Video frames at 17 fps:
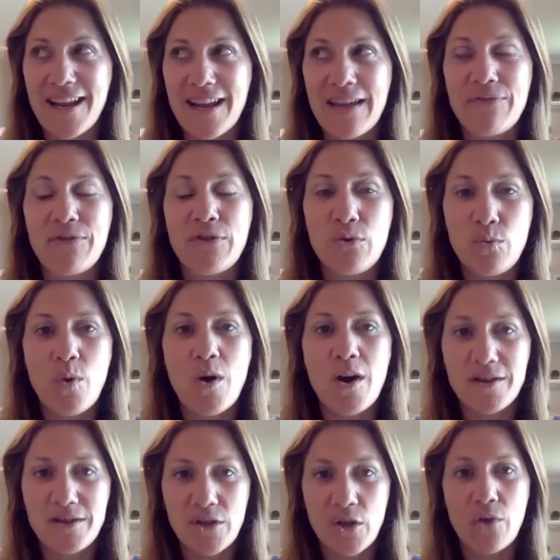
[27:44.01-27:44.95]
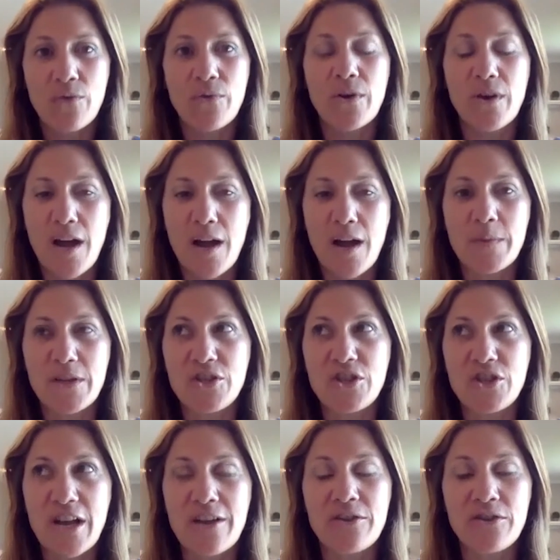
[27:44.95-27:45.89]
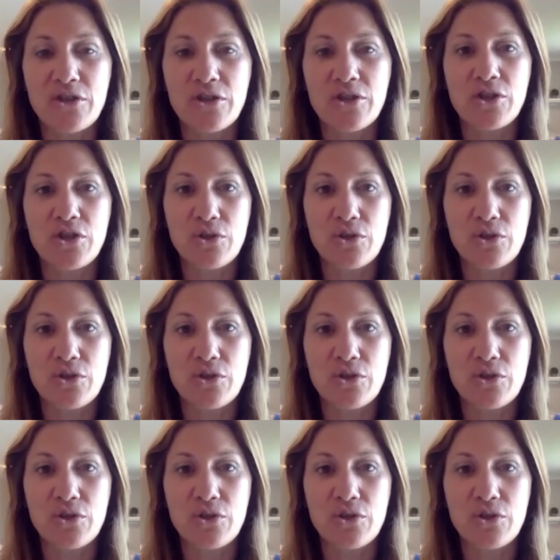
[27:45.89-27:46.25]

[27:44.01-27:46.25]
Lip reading: if you want to overcome these challenges,